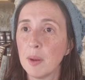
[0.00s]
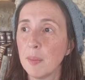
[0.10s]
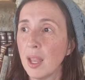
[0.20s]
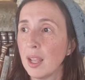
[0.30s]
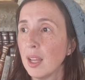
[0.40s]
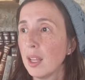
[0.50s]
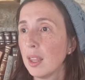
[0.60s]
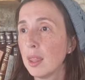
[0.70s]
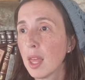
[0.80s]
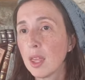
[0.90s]
And may
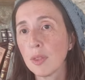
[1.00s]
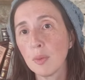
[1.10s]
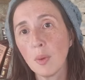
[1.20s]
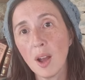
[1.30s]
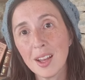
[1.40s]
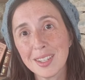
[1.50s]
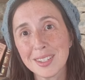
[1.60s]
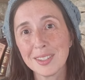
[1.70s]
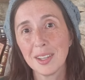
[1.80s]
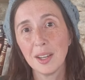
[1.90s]
they, through
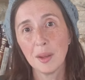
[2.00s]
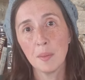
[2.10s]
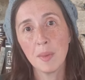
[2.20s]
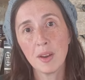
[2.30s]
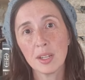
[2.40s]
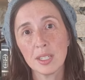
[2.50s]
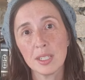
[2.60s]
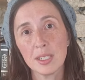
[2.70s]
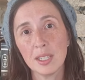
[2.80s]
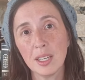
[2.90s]
us, merit to
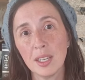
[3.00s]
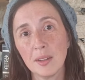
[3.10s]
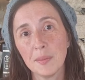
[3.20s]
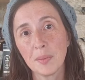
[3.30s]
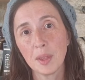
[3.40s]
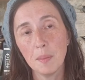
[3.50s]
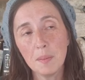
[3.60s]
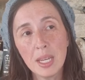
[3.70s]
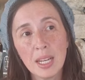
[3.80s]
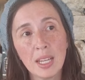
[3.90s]
see
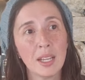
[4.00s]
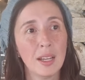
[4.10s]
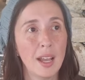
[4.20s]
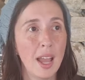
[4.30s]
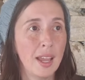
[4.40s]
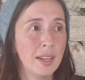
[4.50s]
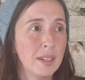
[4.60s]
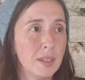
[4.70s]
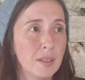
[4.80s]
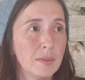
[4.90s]
meaning
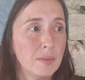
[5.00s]
and,